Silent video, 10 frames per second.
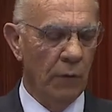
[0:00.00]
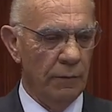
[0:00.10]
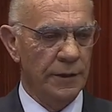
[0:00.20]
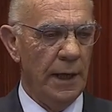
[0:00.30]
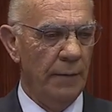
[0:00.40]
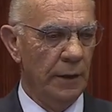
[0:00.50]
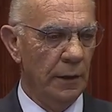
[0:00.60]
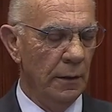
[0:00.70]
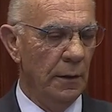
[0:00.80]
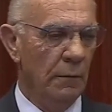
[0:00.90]
what was
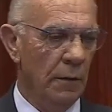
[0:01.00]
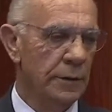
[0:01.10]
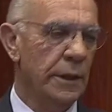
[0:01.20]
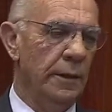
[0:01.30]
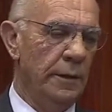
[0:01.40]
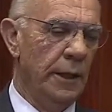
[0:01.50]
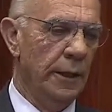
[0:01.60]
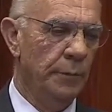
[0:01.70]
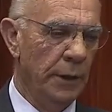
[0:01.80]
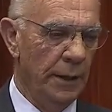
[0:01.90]
happening, what was going to
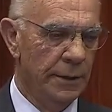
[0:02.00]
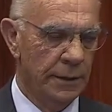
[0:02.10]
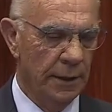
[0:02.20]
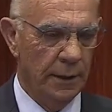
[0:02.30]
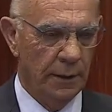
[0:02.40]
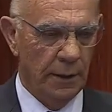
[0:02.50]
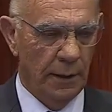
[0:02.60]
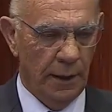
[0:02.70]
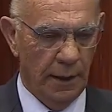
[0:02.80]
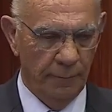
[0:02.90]
take place,
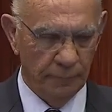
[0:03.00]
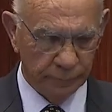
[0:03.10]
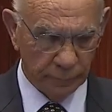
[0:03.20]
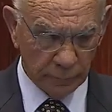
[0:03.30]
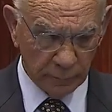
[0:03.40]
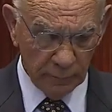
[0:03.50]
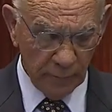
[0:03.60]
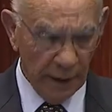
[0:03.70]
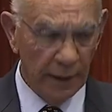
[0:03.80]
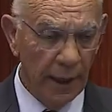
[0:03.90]
and
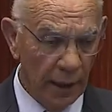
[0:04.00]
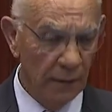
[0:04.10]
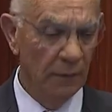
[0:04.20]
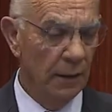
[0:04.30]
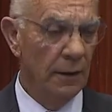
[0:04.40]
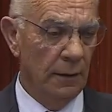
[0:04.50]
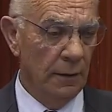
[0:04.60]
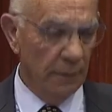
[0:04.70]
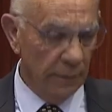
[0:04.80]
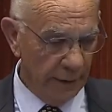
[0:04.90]
how
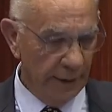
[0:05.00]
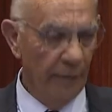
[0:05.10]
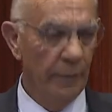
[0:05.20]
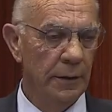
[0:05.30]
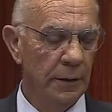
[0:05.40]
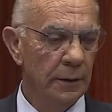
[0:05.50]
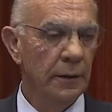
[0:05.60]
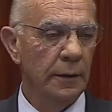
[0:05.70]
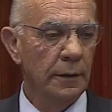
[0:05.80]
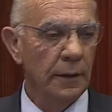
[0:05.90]
the government
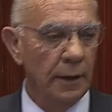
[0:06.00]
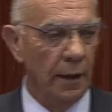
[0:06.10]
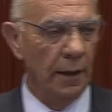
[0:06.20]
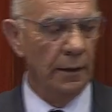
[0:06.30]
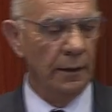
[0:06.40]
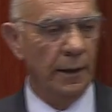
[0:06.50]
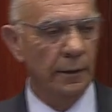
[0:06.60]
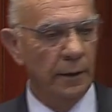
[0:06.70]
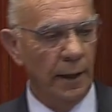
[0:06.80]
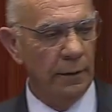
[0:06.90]

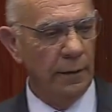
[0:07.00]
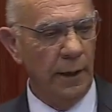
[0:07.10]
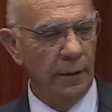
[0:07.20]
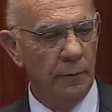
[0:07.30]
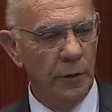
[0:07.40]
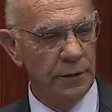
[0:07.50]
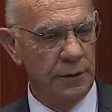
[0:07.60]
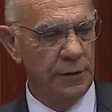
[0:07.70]
and emergency